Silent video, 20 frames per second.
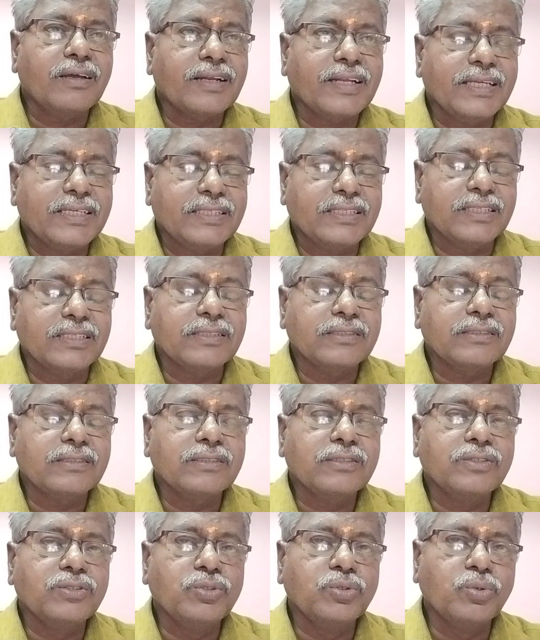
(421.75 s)

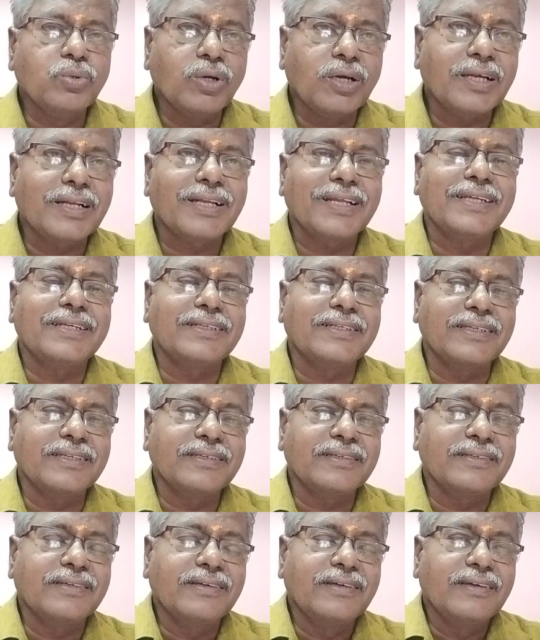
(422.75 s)
writing, you are
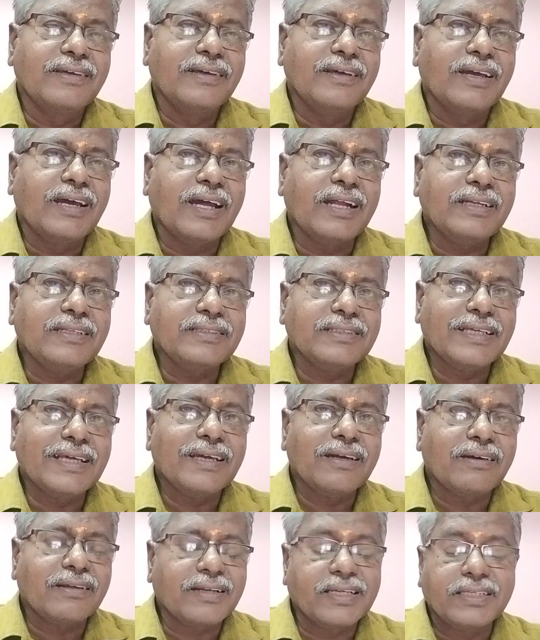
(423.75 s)
writing, and they
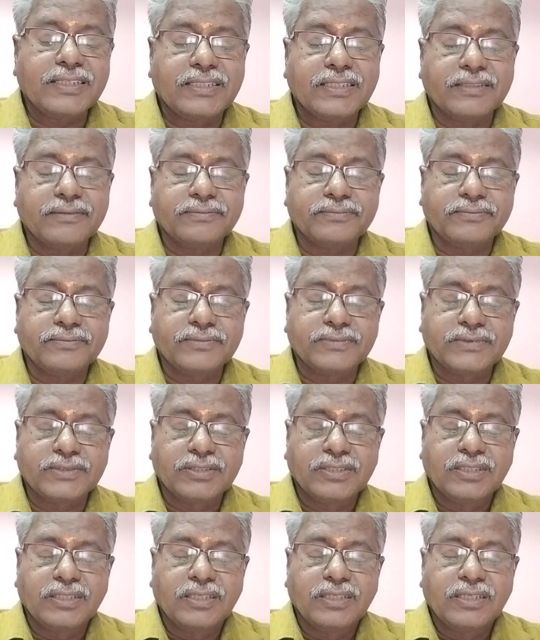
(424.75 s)
are writing.
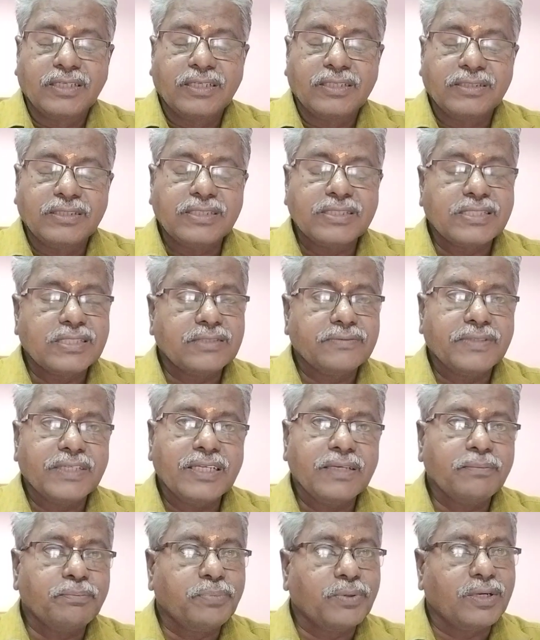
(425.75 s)
This is
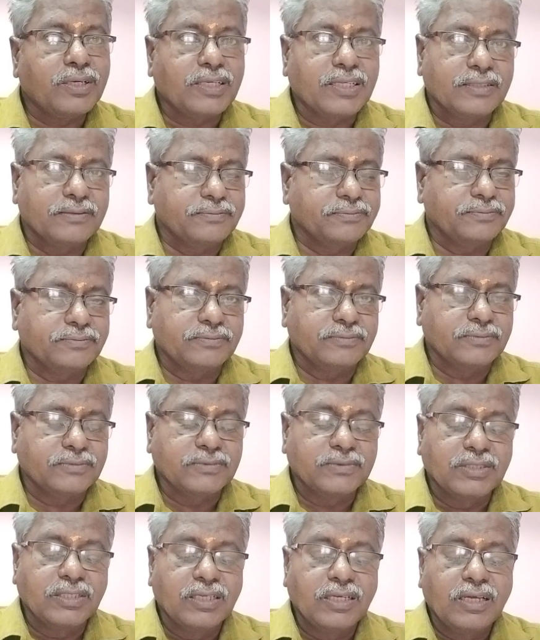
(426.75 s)
very important.
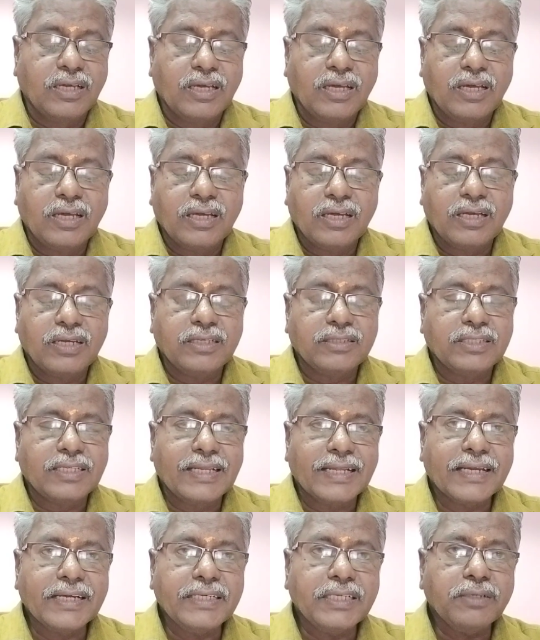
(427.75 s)
And the
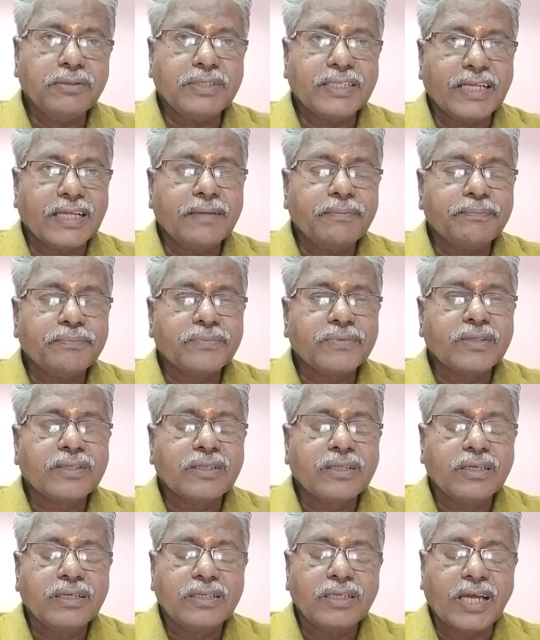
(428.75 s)
negative type,
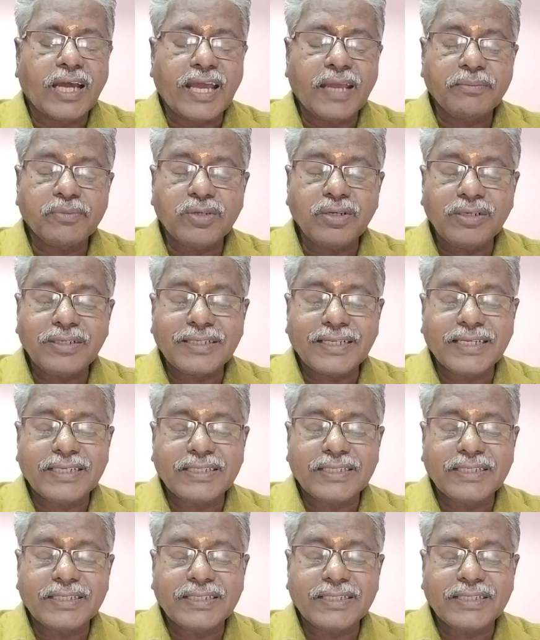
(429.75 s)
I am not